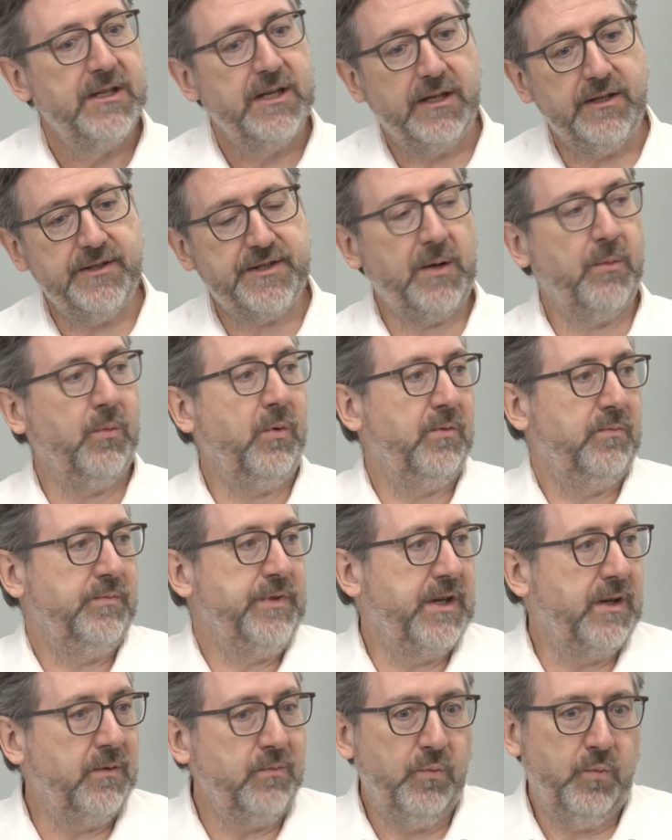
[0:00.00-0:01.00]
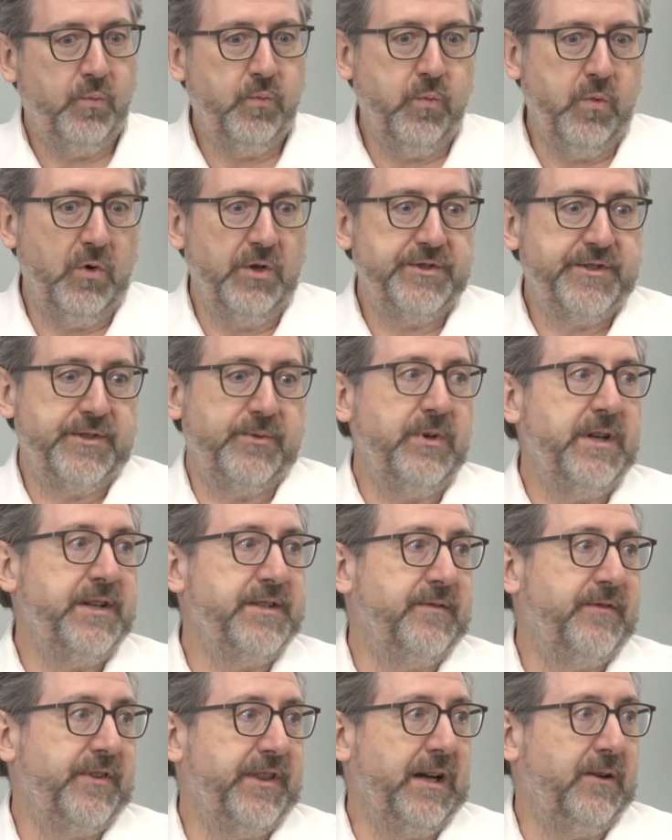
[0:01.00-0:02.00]
And you say, well, what's the
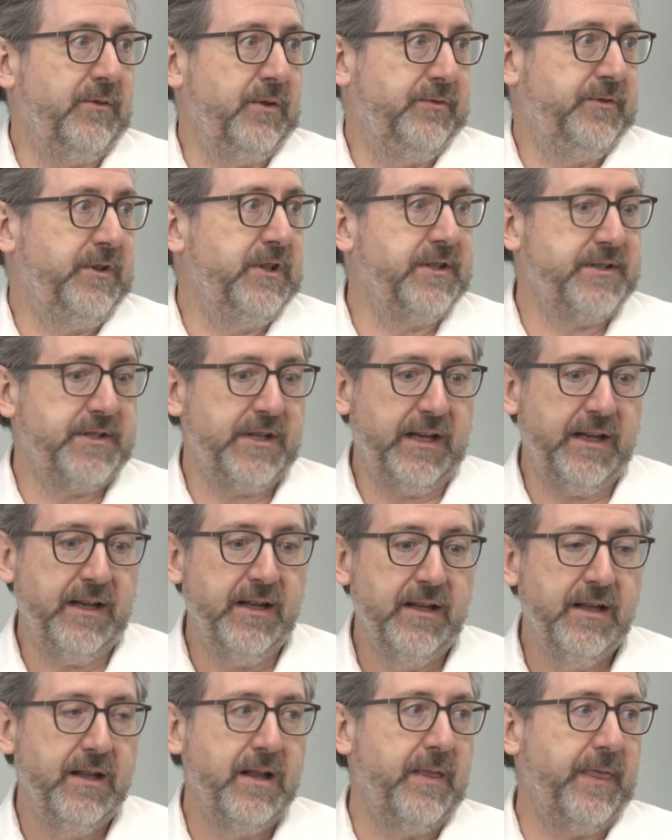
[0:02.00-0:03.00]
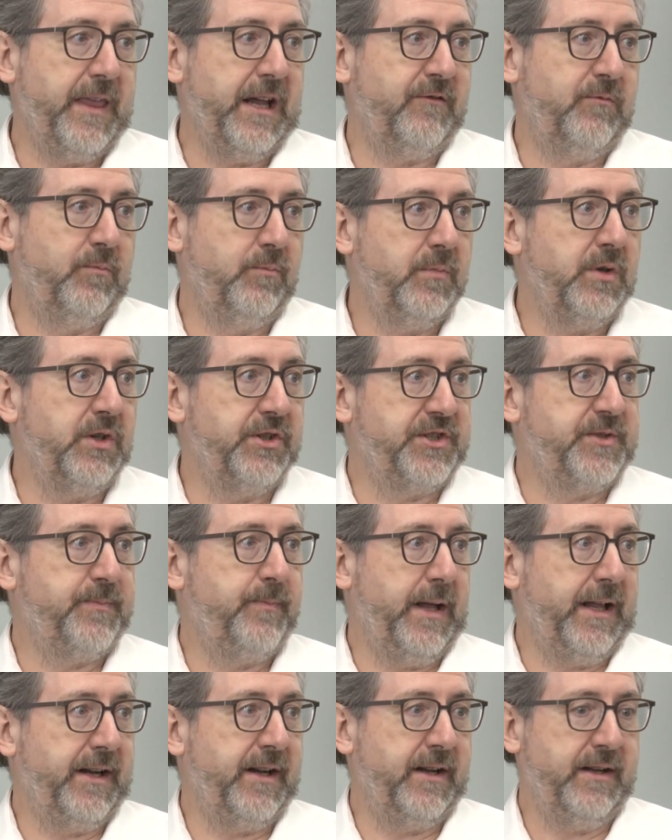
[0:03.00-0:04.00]
reason for that? Well, firstly, they have much
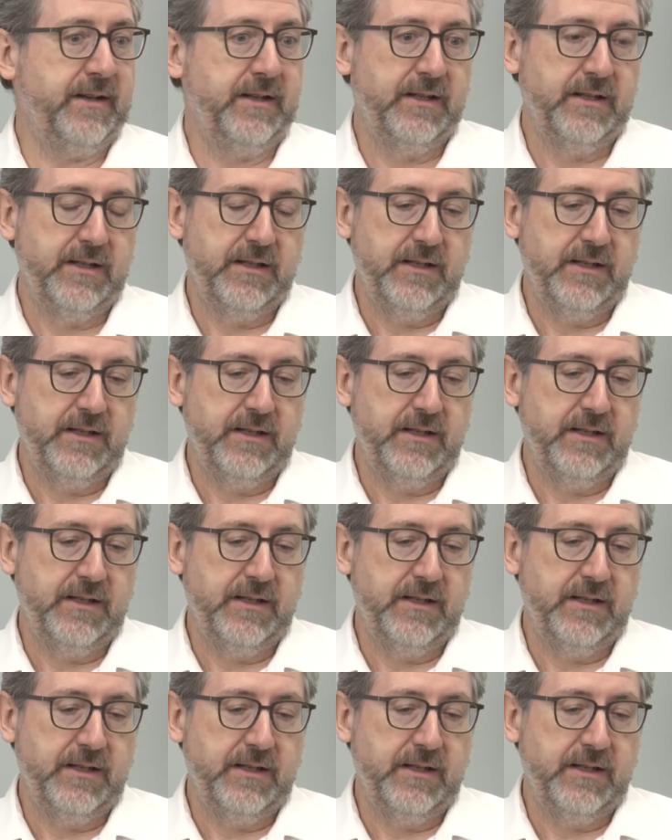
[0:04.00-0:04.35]
better